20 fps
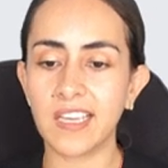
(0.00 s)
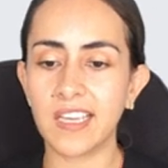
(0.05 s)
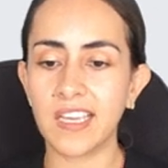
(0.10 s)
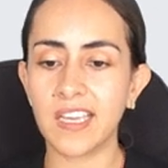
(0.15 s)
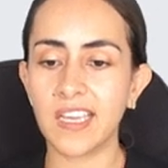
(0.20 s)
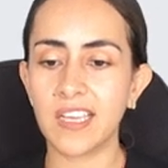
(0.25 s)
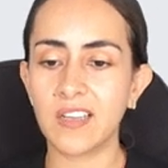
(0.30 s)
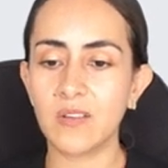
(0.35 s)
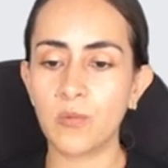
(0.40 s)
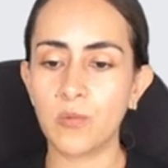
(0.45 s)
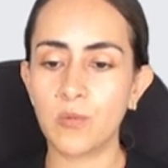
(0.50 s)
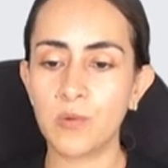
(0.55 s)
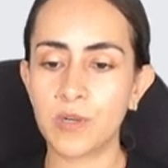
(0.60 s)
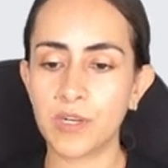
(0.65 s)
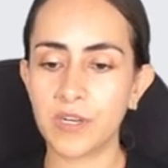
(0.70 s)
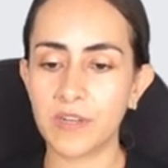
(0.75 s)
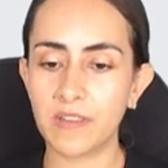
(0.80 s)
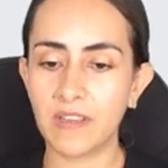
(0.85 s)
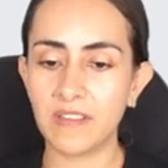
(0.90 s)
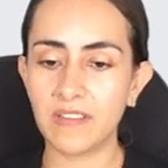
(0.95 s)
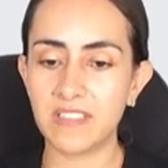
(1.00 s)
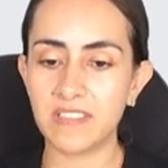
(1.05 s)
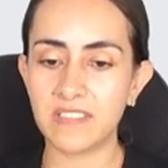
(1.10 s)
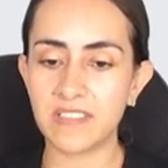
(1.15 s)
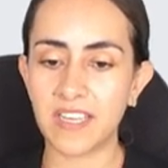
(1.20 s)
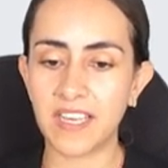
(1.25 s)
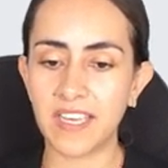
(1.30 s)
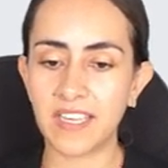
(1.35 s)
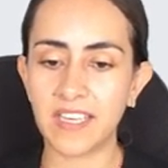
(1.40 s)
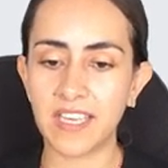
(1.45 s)
and where the
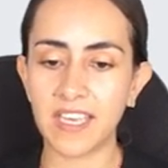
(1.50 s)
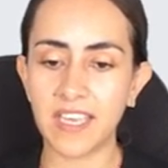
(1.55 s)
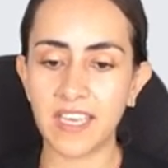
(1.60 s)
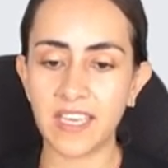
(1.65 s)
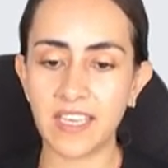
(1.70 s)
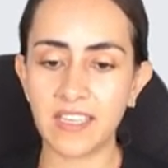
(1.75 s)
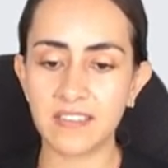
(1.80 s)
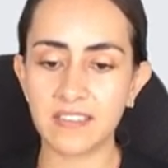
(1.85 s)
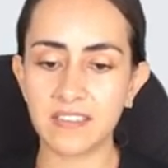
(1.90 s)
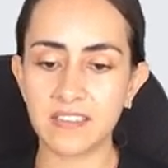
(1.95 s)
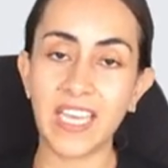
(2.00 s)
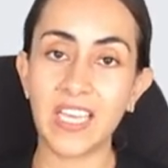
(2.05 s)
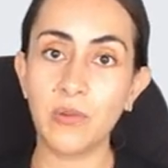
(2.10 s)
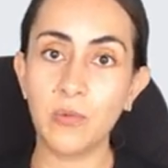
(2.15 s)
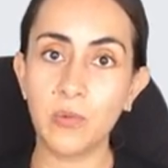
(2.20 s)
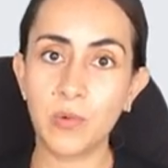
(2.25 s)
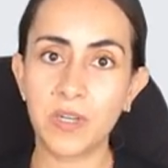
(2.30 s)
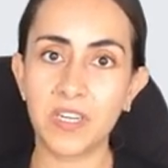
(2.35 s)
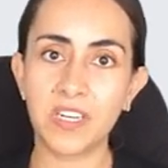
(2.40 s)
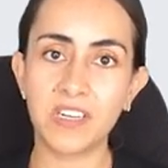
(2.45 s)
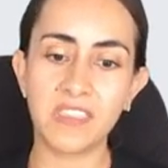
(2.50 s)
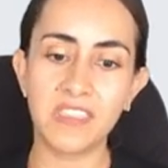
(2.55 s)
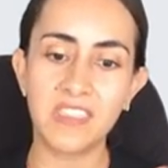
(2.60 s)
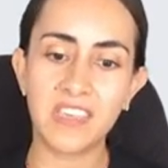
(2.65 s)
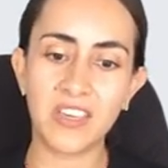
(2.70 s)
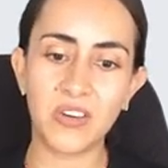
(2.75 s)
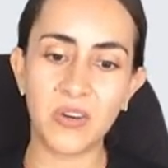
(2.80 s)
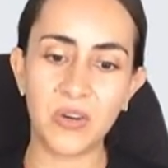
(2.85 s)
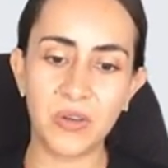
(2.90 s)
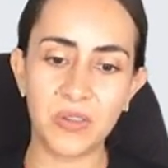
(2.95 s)
design ends and where
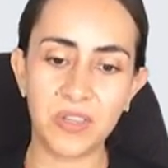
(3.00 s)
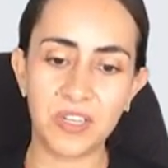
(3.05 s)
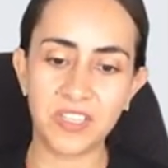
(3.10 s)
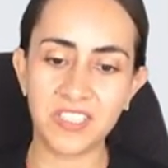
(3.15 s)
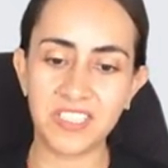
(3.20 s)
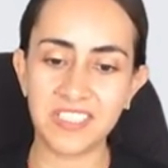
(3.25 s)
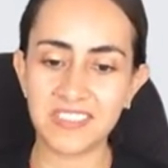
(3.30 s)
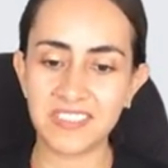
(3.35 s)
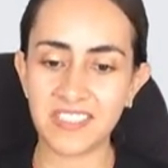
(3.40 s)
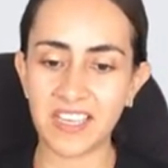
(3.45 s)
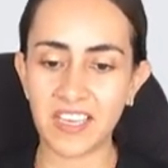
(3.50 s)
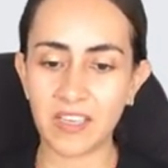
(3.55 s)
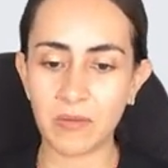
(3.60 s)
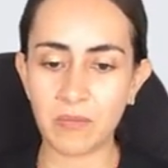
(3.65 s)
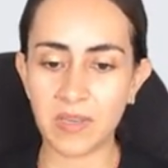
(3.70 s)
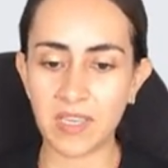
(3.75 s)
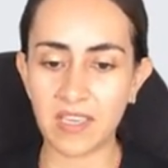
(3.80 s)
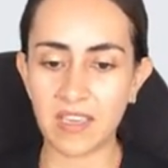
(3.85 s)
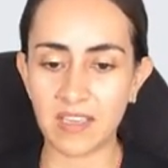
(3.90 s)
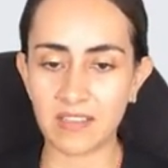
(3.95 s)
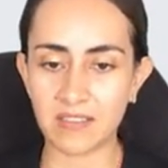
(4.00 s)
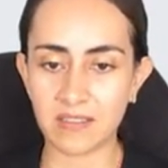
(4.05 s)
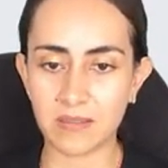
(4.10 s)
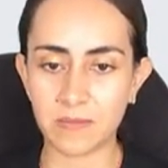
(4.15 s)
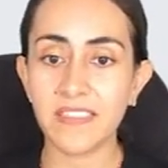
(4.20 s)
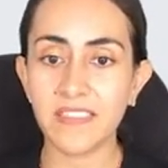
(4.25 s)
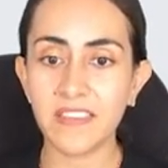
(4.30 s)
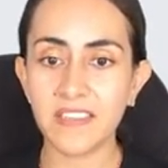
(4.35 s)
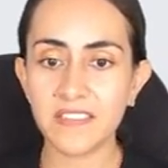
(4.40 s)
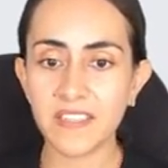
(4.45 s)
the other design
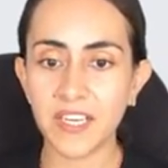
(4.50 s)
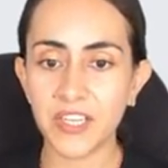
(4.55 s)
begins. These